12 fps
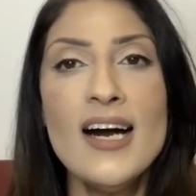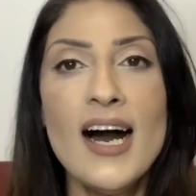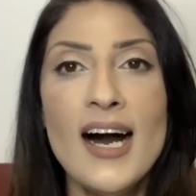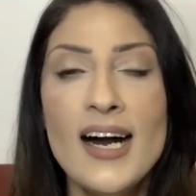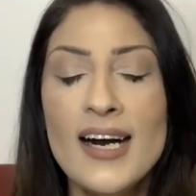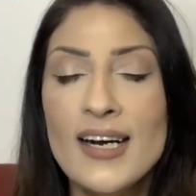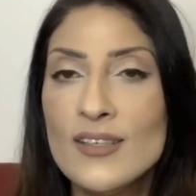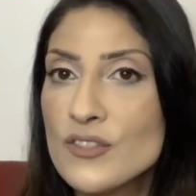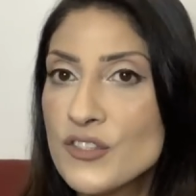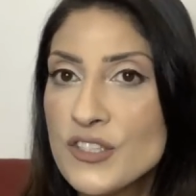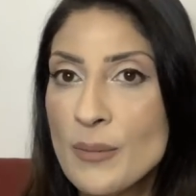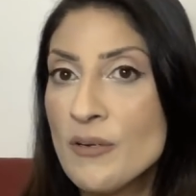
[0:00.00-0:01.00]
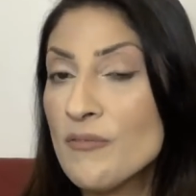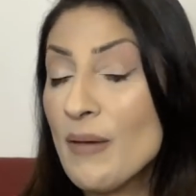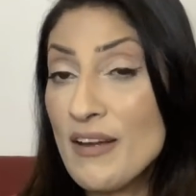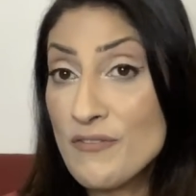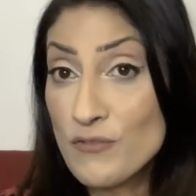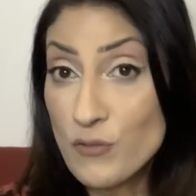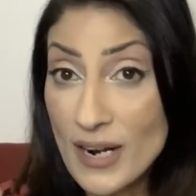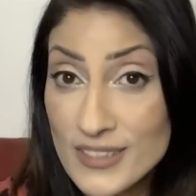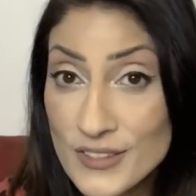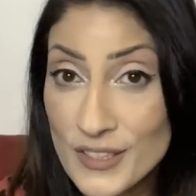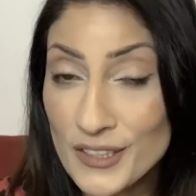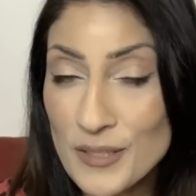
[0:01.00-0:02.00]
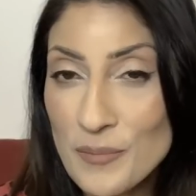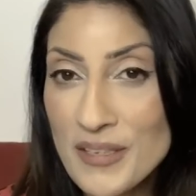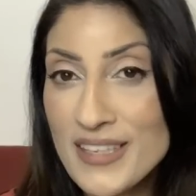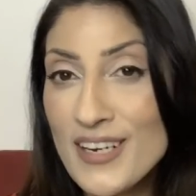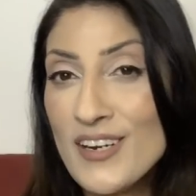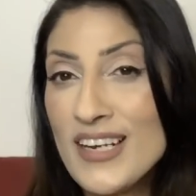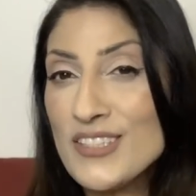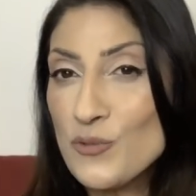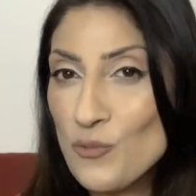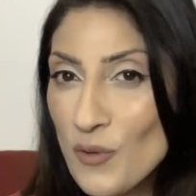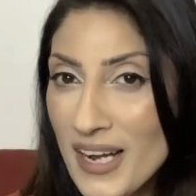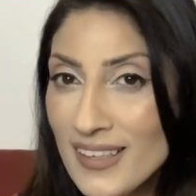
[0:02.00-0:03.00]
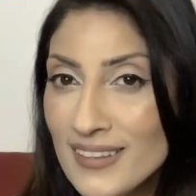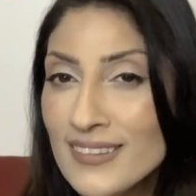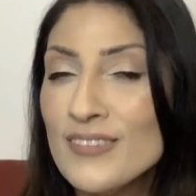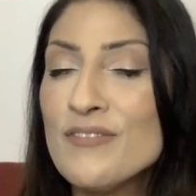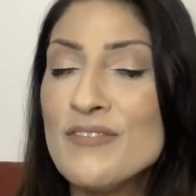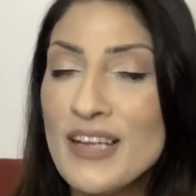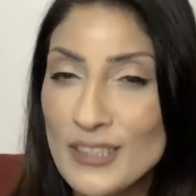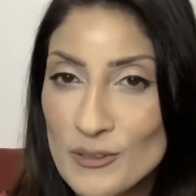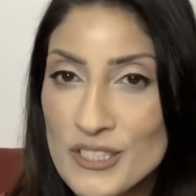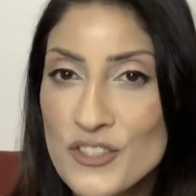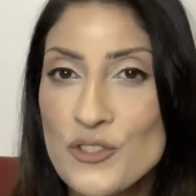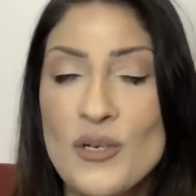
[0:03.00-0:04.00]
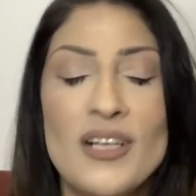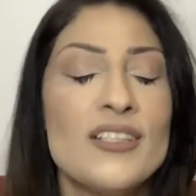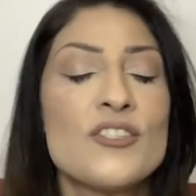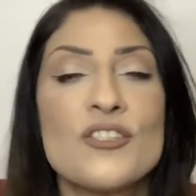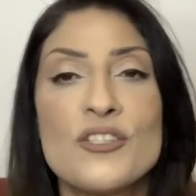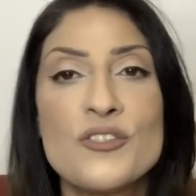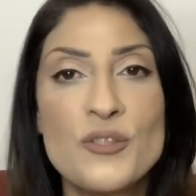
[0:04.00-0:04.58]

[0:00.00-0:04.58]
Uh, some of my friends are going to be there as well, fellow astrologers.